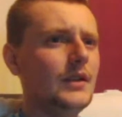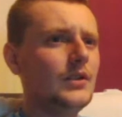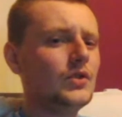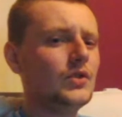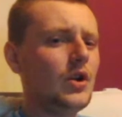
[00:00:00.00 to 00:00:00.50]

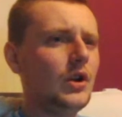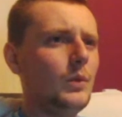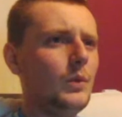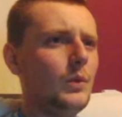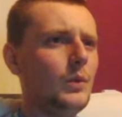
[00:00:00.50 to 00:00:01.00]
Corner
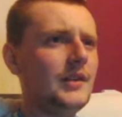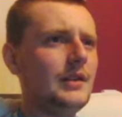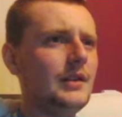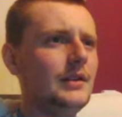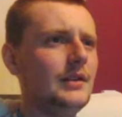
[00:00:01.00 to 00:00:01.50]

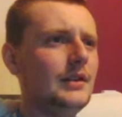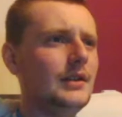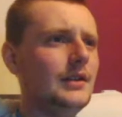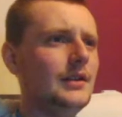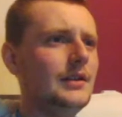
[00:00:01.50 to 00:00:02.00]
whipped in.
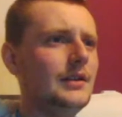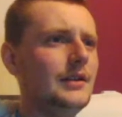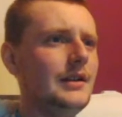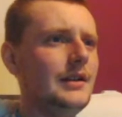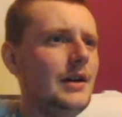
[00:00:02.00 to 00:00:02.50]

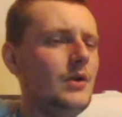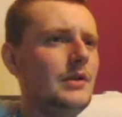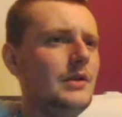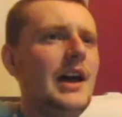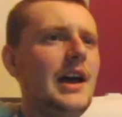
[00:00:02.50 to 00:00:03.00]
Only
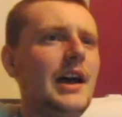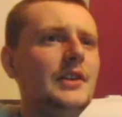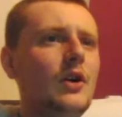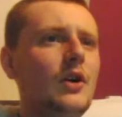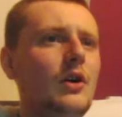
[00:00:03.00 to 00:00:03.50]
meets the
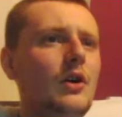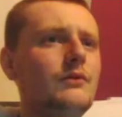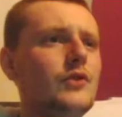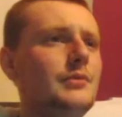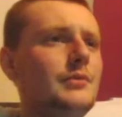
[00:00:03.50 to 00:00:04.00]
head
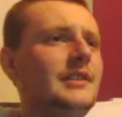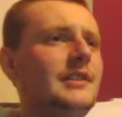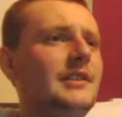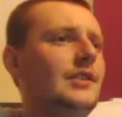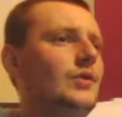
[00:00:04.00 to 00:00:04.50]
of Ruben
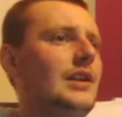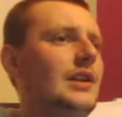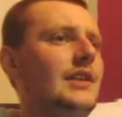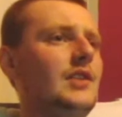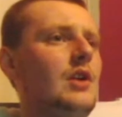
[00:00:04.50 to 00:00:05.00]
Diaz, who
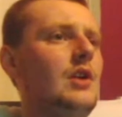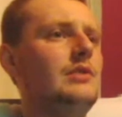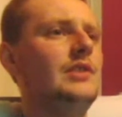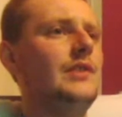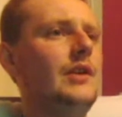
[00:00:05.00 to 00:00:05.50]
clears it only
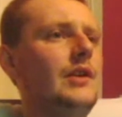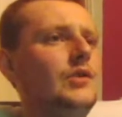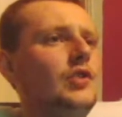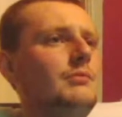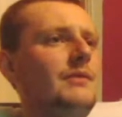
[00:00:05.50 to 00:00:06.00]
as far
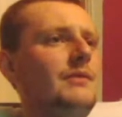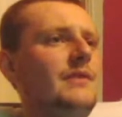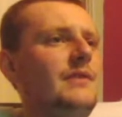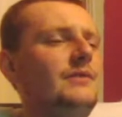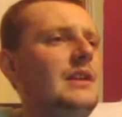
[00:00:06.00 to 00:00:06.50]
as number
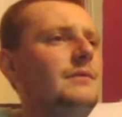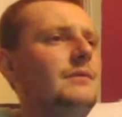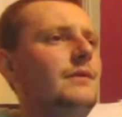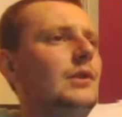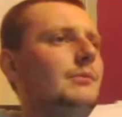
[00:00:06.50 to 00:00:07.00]
15 for
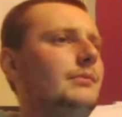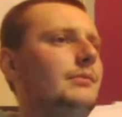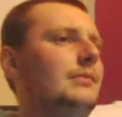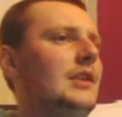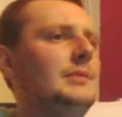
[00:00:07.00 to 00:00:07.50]
Fulham.
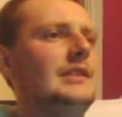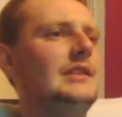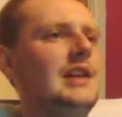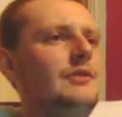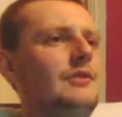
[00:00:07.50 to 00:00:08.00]
Plays it back
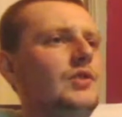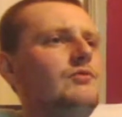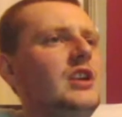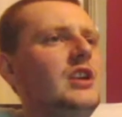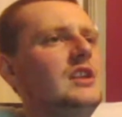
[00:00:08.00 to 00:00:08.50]
to Harrison
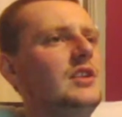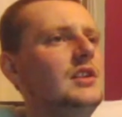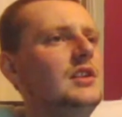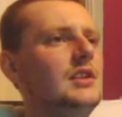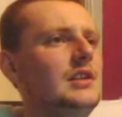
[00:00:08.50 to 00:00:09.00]
Reed. And
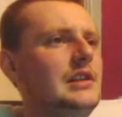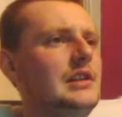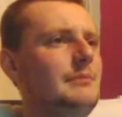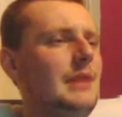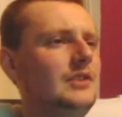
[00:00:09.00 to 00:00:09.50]

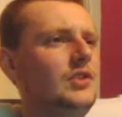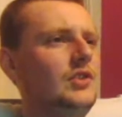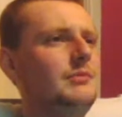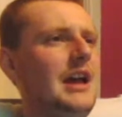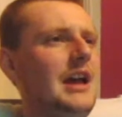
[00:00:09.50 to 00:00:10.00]
then back to
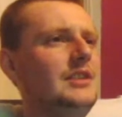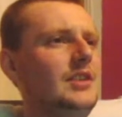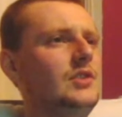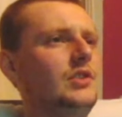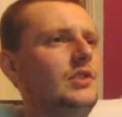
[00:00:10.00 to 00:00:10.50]
number
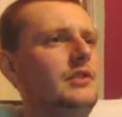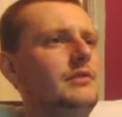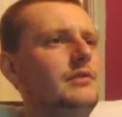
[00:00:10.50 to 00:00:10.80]
18, sorry, for